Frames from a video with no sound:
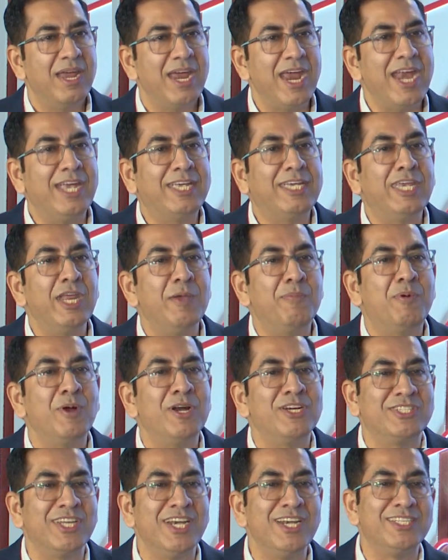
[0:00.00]

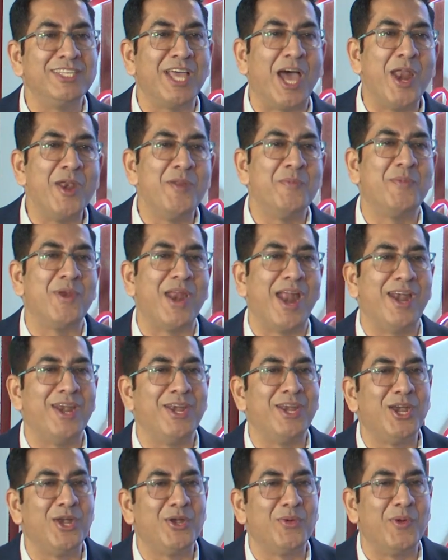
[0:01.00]
80% is
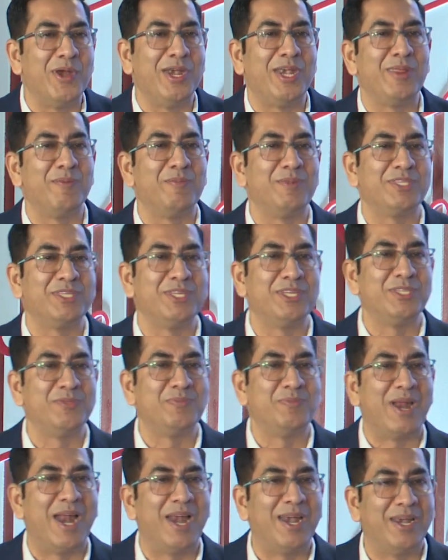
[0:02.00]
unbranded, 20% is
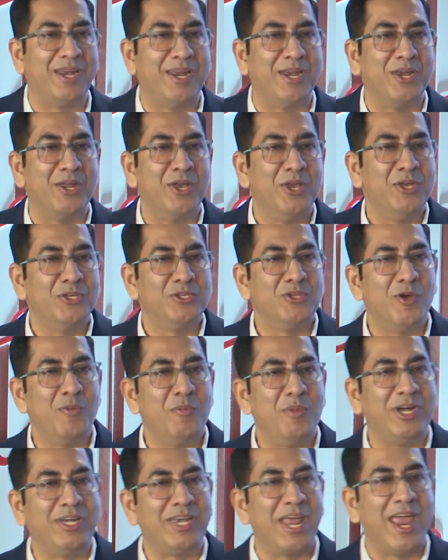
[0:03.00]
branded. So
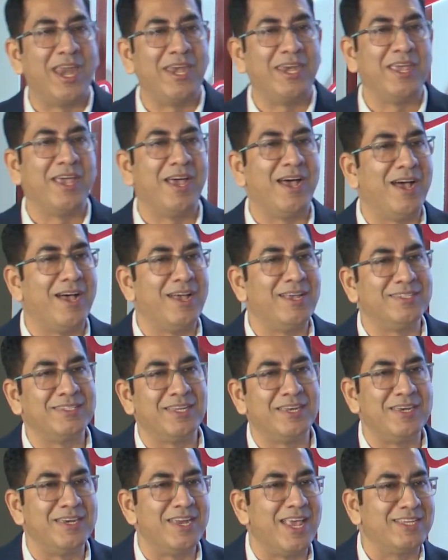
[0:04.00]

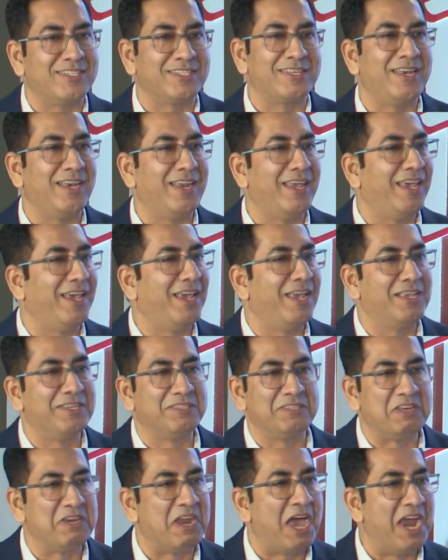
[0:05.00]
Britannias and
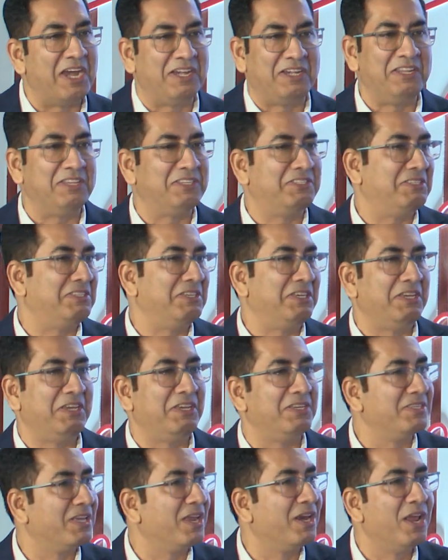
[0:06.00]
Nestle's and
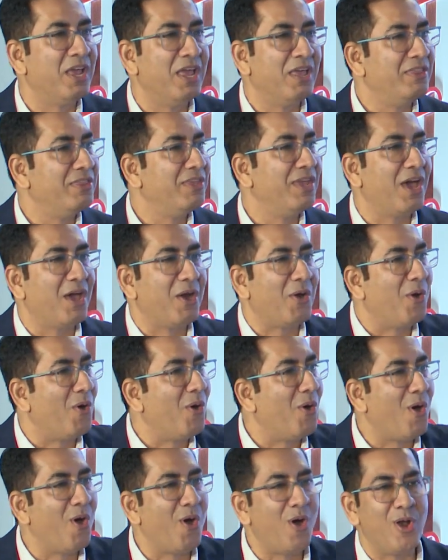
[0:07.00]
ITCs, and they are
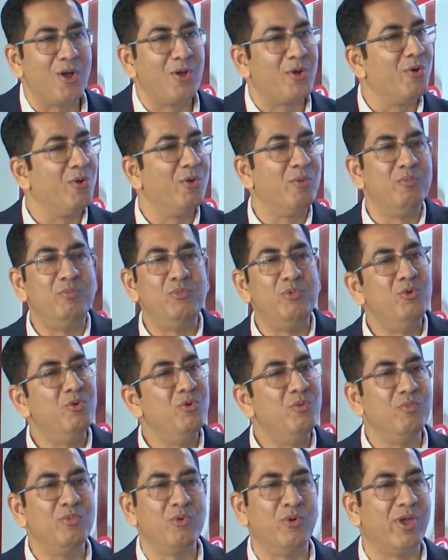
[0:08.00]
all going to
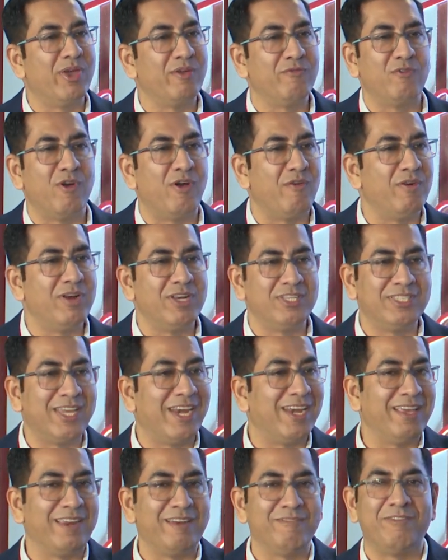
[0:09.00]
boom going forward. It's
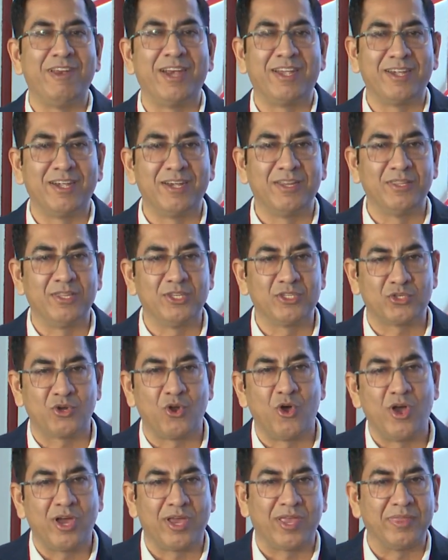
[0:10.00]
getting reflected in the
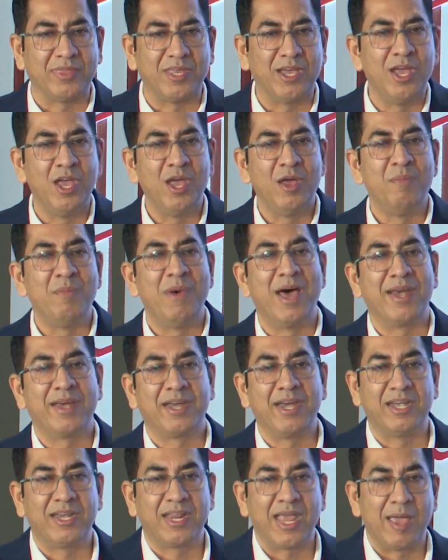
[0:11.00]
stock and the
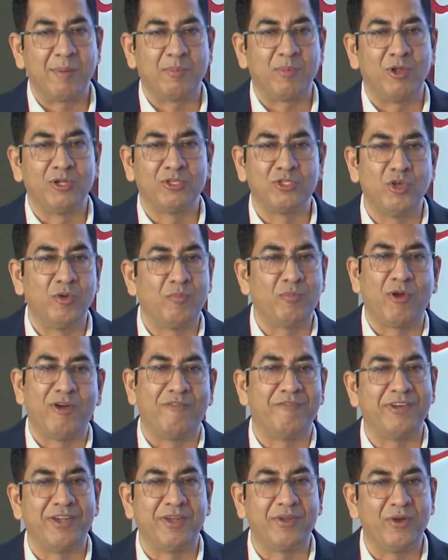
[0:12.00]
market cap also.
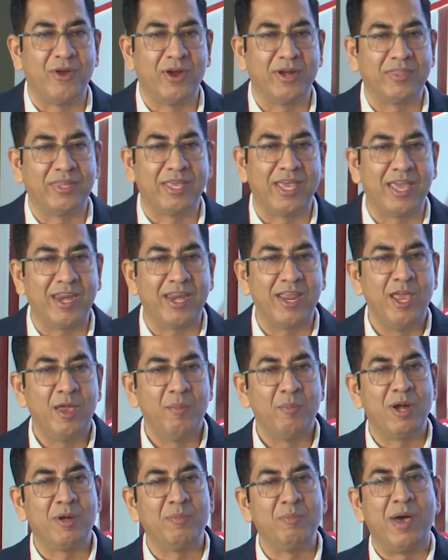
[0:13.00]
Profit not there,
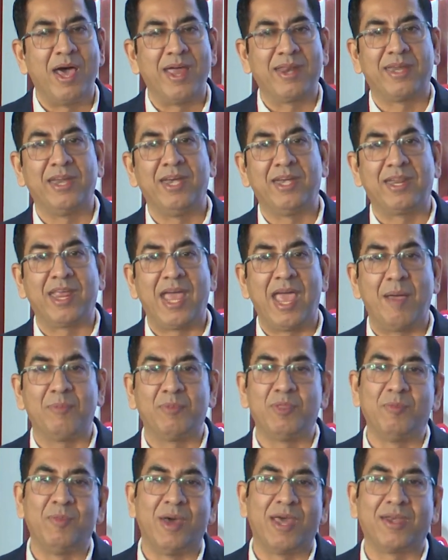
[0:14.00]
but market
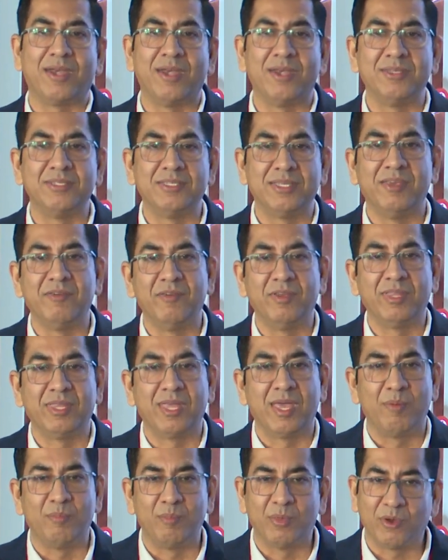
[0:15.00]
cap, the market is giving
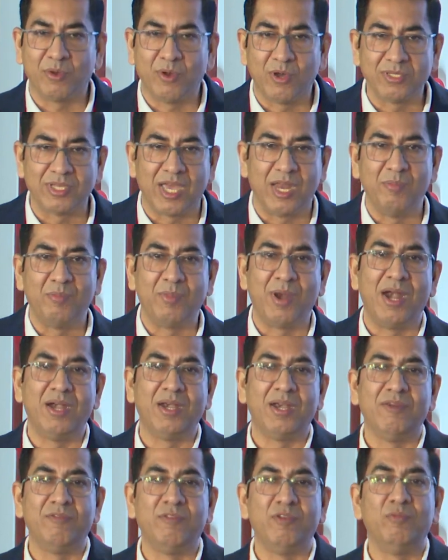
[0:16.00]
them, because
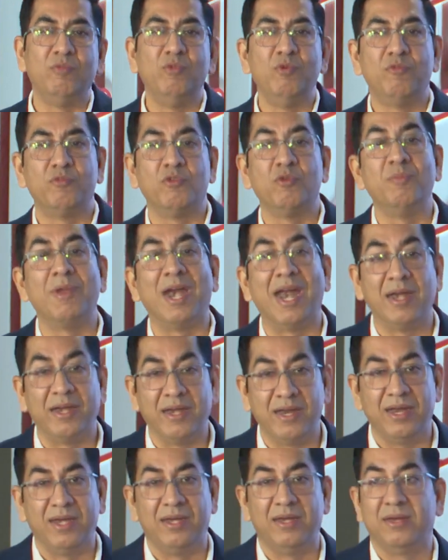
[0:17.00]
unbranded will move to
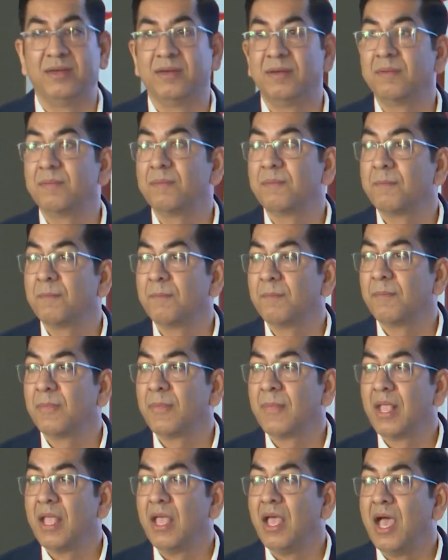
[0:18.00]
branded.
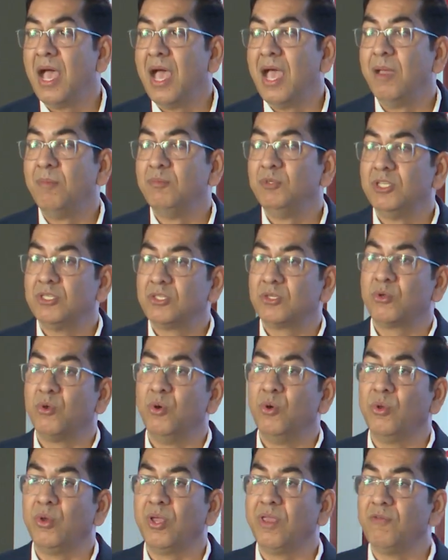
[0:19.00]
I'm just
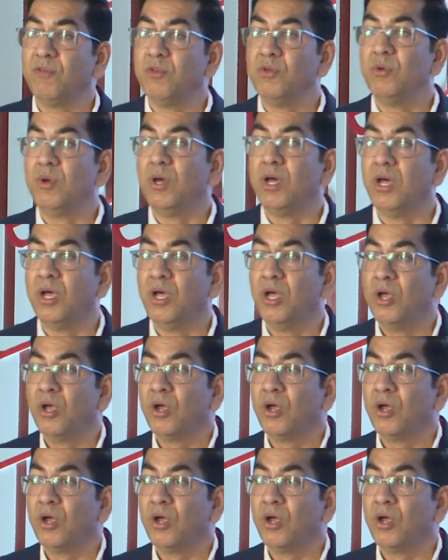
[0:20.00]
going to give you a